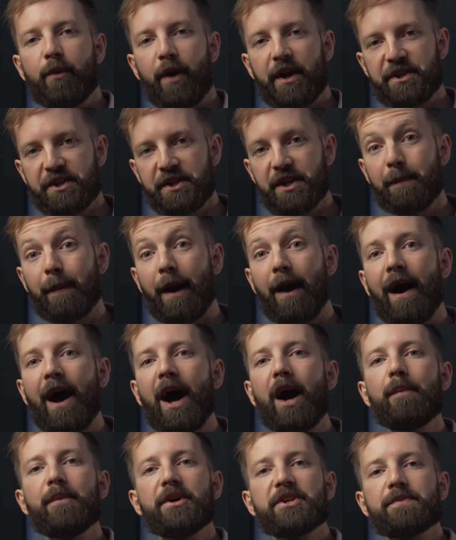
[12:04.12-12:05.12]
question about
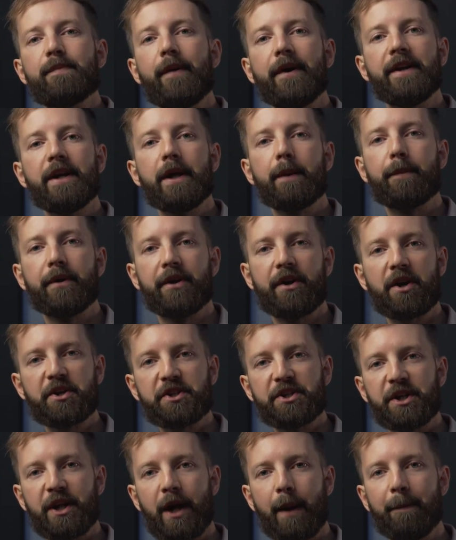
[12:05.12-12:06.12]
how much money a
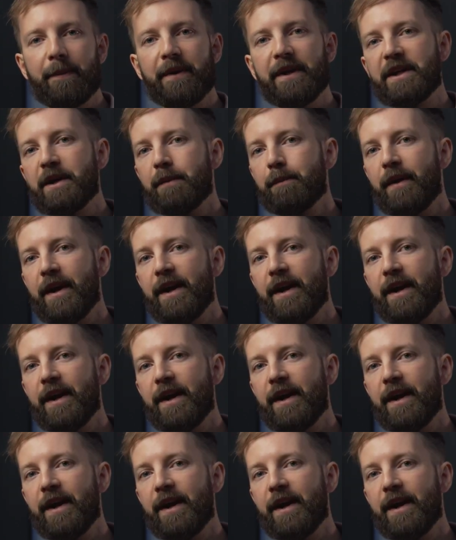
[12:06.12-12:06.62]
production company can